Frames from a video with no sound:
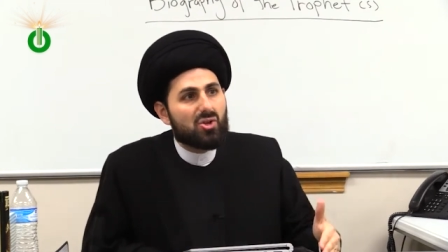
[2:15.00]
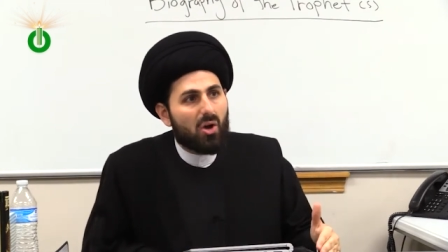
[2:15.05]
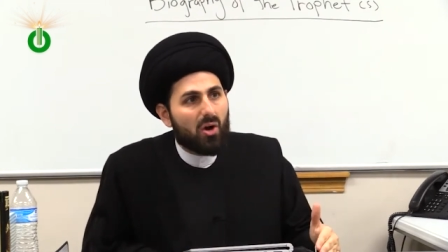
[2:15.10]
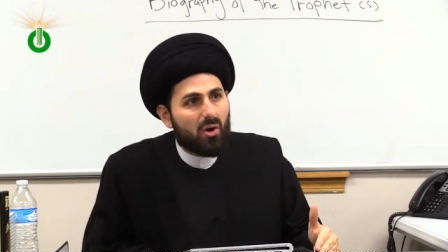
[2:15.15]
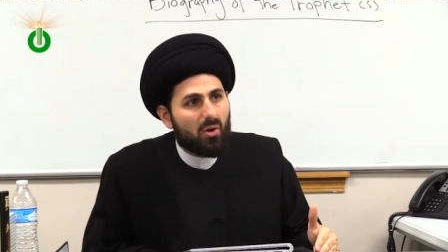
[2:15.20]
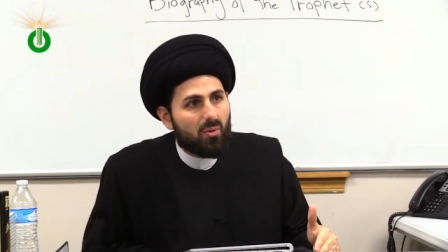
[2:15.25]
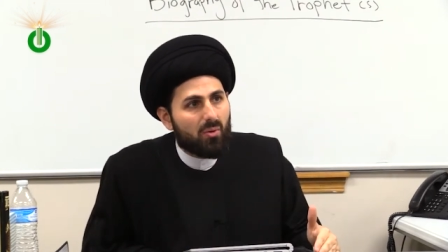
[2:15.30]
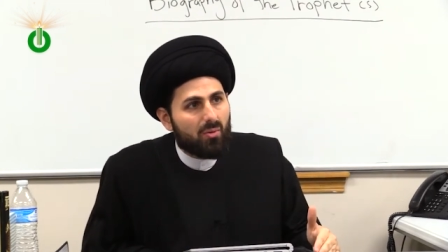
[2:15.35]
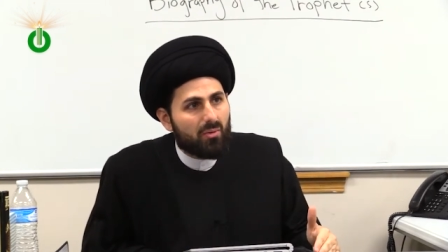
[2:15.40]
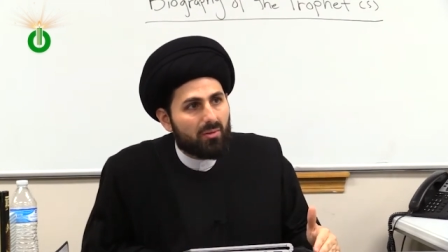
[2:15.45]

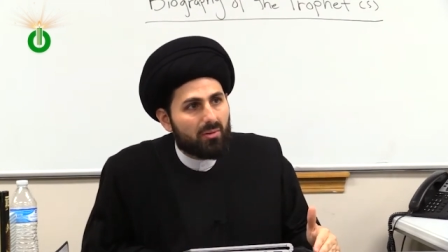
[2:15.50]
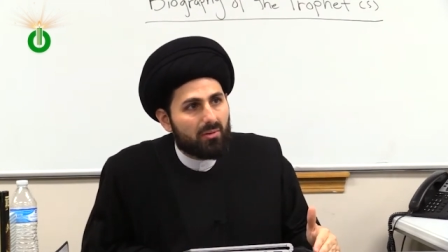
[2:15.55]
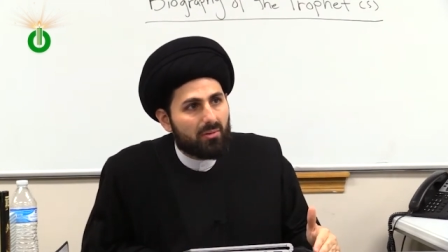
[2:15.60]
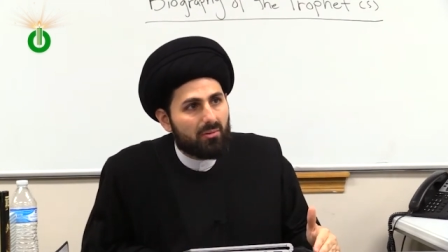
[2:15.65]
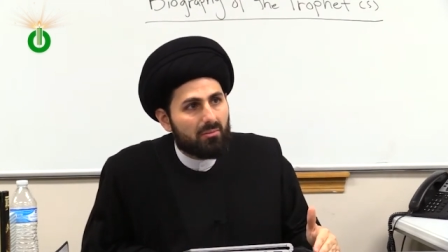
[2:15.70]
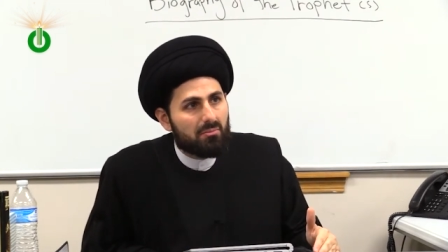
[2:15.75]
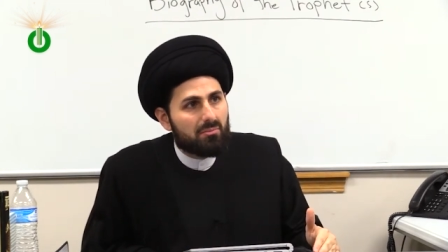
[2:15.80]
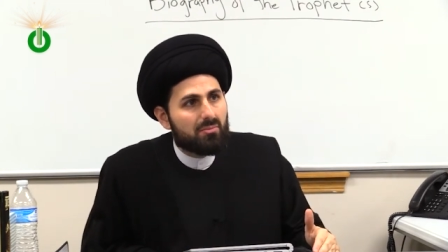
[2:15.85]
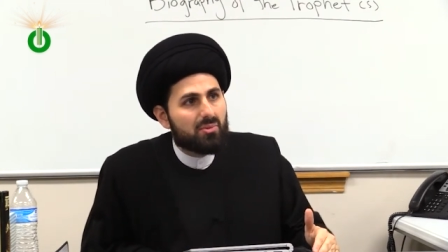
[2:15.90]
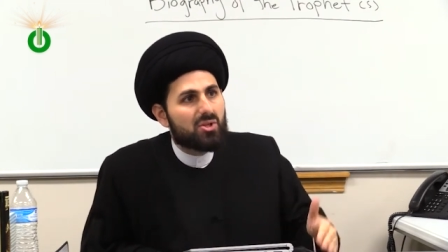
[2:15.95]
So
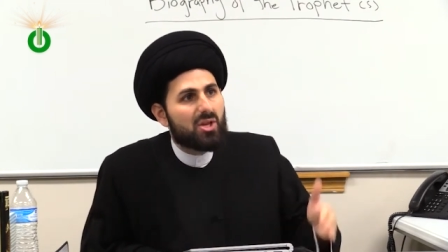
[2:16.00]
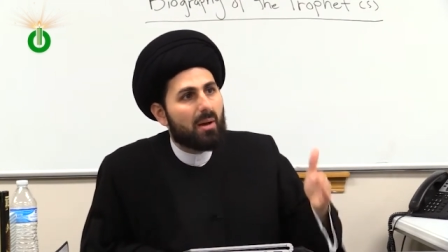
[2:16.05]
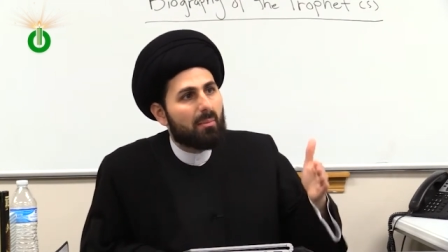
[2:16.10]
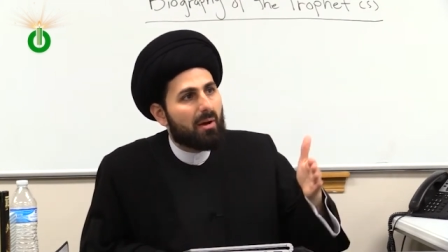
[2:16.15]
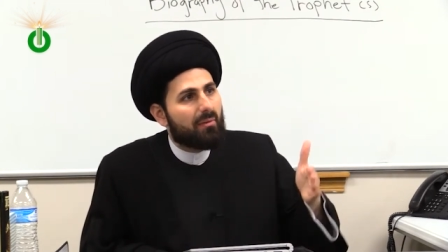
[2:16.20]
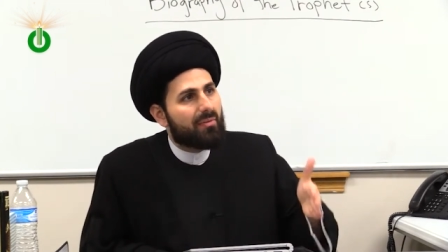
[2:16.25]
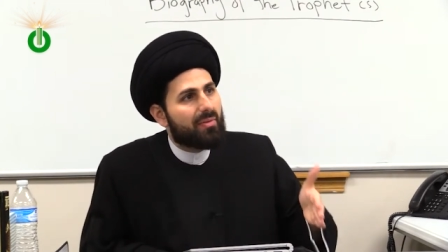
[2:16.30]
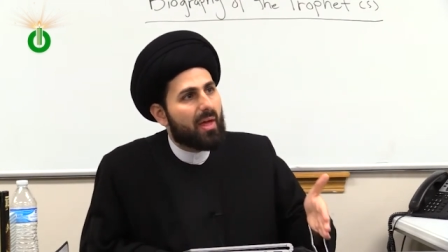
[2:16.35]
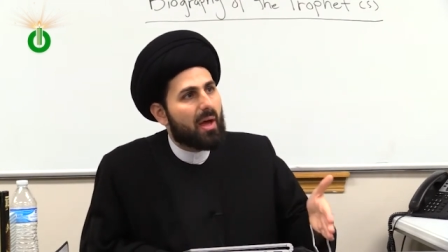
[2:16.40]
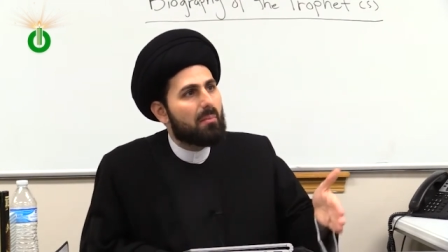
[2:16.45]
some
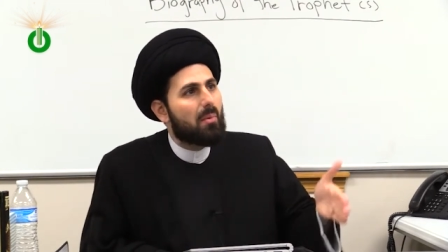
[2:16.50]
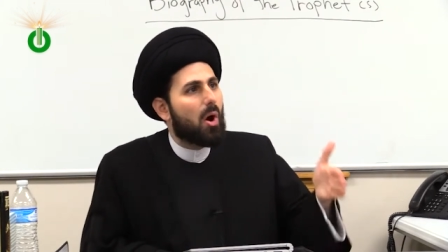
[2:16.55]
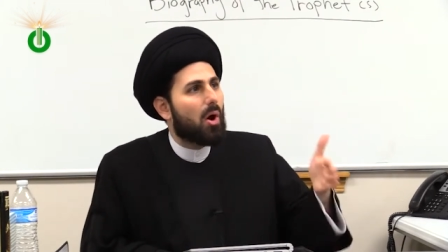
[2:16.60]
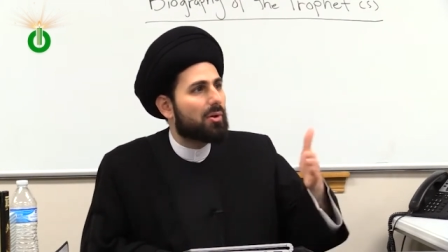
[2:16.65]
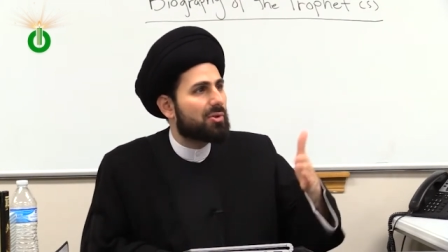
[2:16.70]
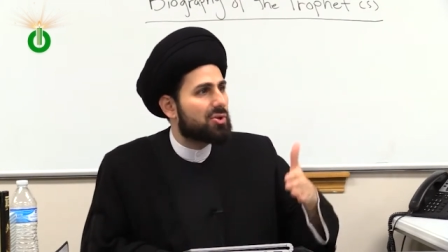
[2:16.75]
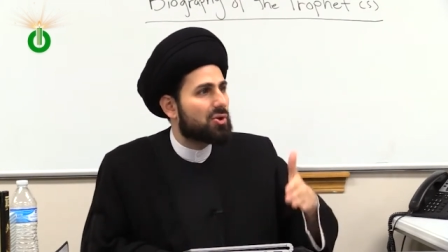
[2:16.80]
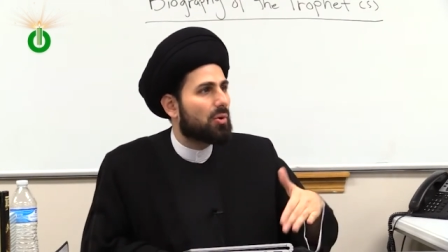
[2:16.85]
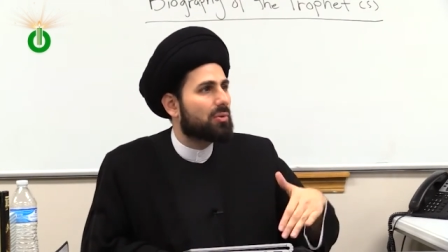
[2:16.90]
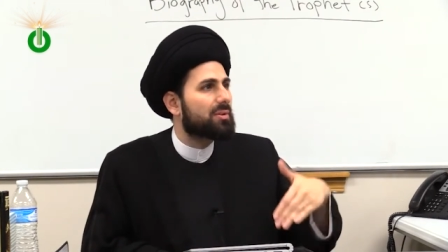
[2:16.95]
of them
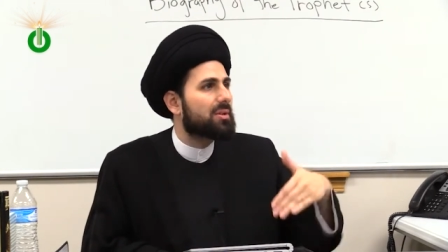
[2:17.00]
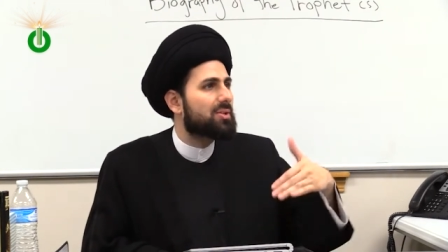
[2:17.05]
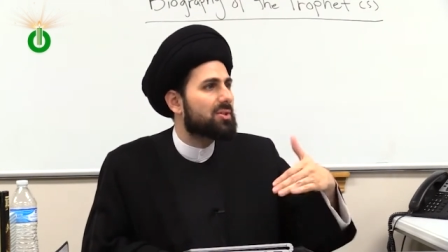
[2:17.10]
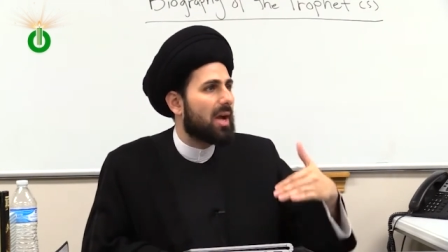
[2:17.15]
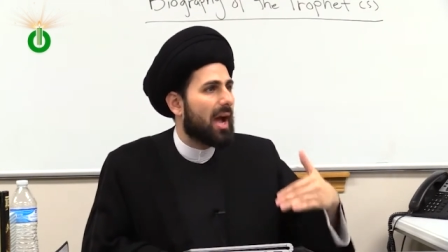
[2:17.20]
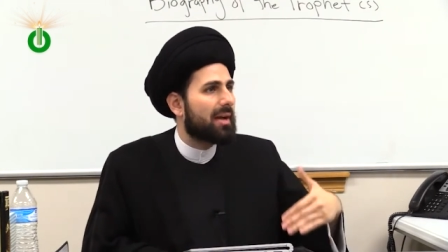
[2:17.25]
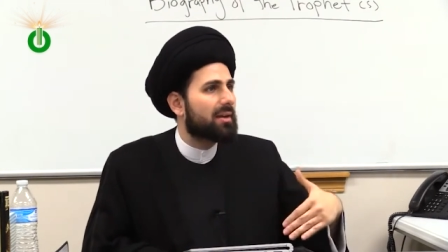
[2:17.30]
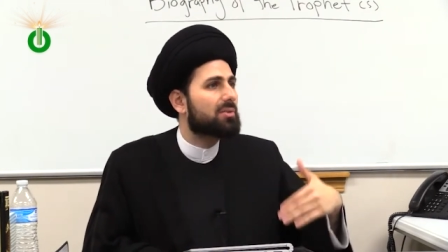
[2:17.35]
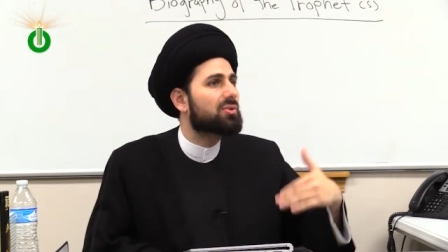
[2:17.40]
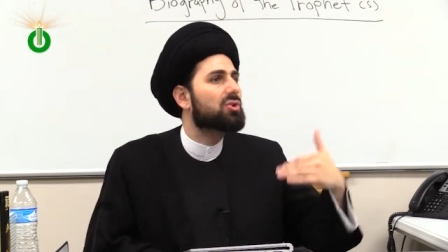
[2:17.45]
also
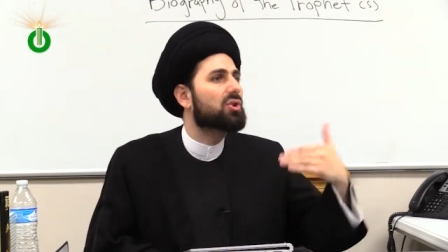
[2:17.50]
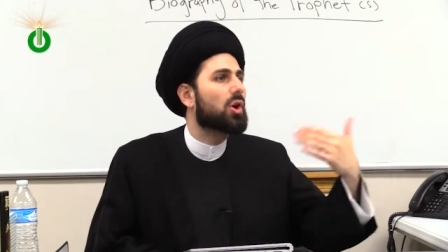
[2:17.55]
decided